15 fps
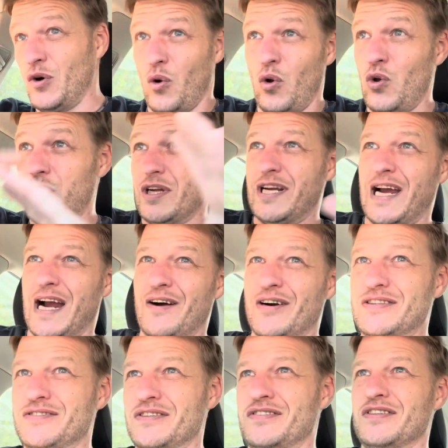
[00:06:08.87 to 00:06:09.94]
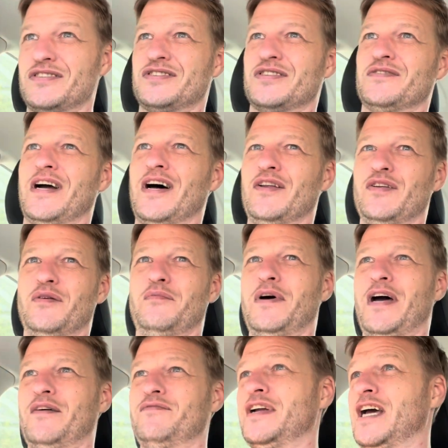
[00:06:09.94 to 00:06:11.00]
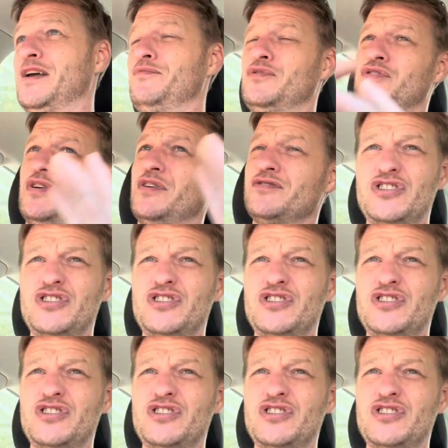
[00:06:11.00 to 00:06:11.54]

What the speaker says: all the characters that surround them have names that